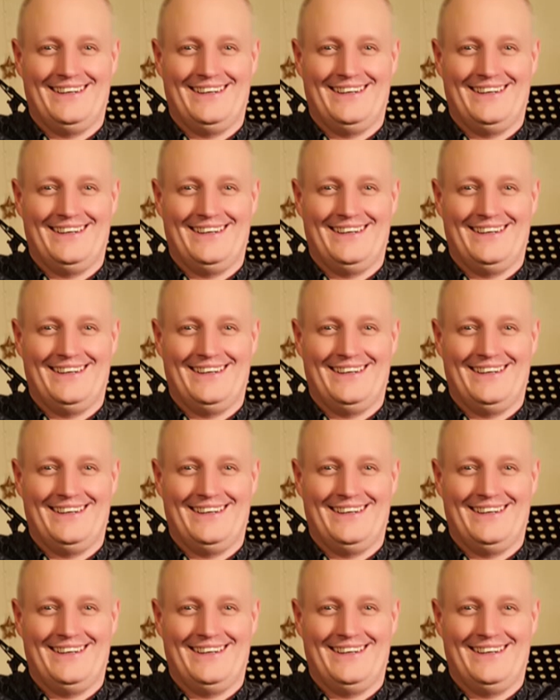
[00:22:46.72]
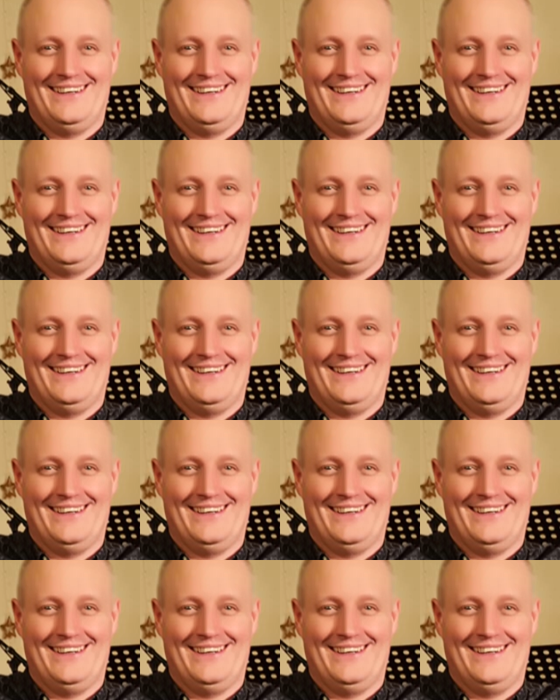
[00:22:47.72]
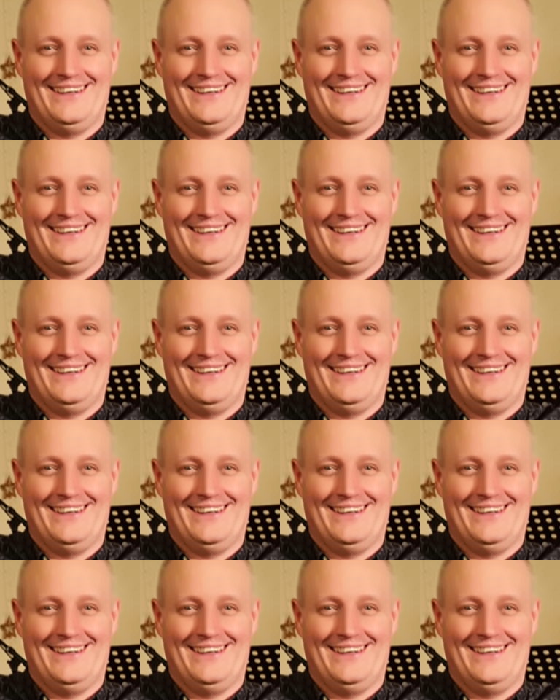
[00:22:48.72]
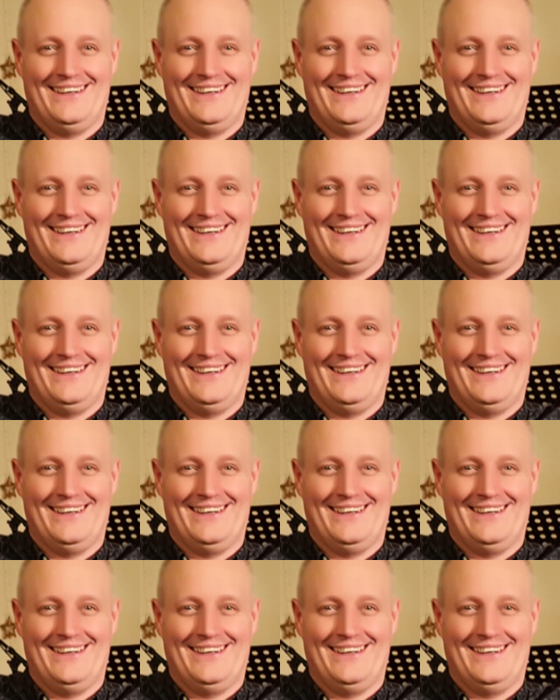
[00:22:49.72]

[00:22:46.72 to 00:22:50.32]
This is a still picture; no speech is visible.